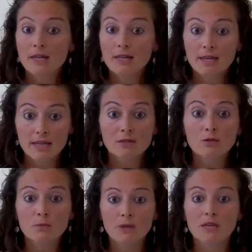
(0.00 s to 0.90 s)
needs
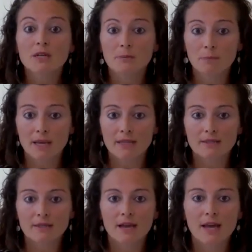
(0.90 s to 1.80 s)
to be
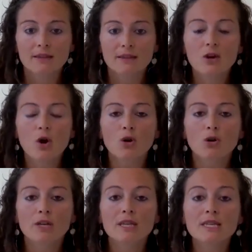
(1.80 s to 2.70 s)
replaced, and the
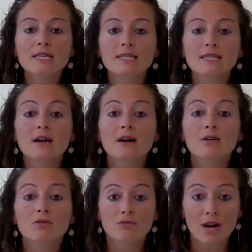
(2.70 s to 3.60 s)
color is
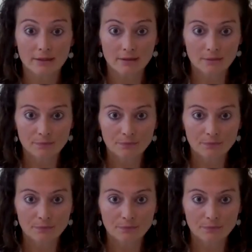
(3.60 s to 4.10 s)
red.